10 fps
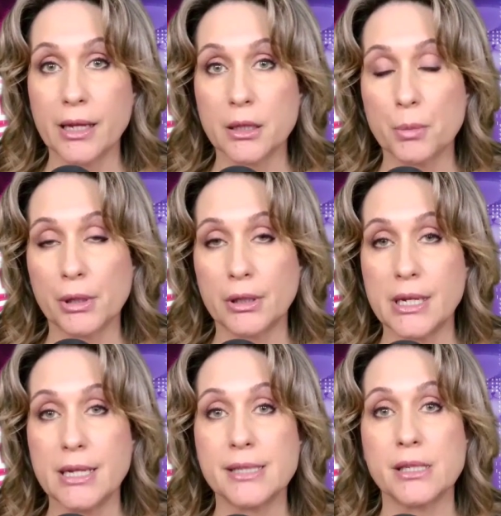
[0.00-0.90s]
at the
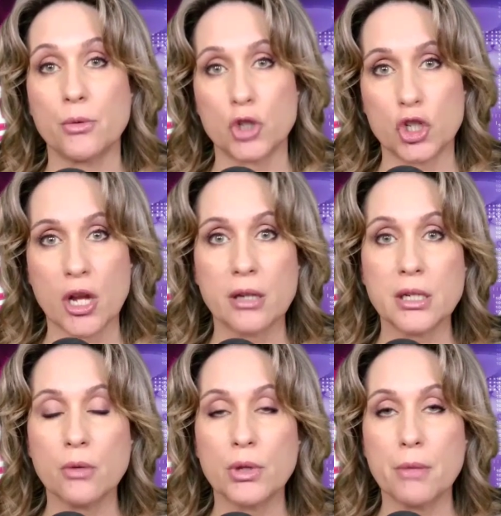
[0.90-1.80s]
police. He was
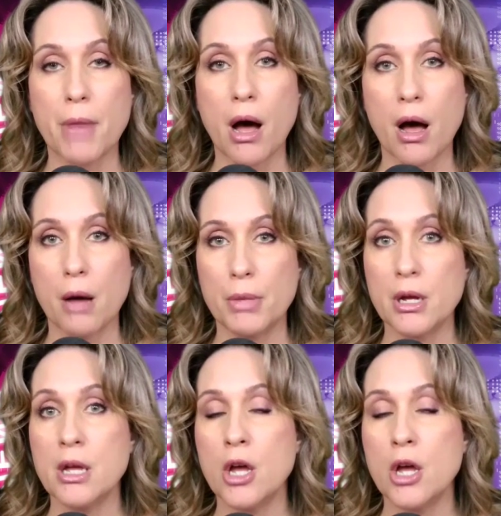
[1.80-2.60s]
chanting with the mob.